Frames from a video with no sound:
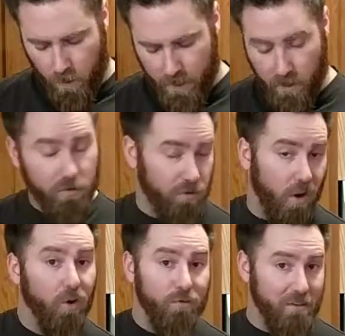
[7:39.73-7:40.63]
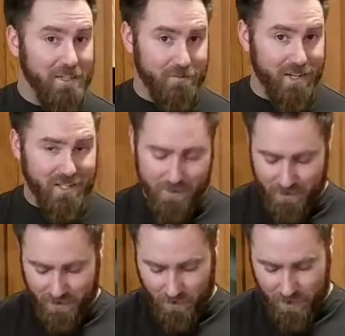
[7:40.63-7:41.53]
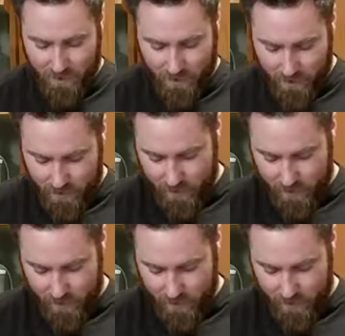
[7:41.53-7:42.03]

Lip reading: we don't grow fresh vegetables in the winter.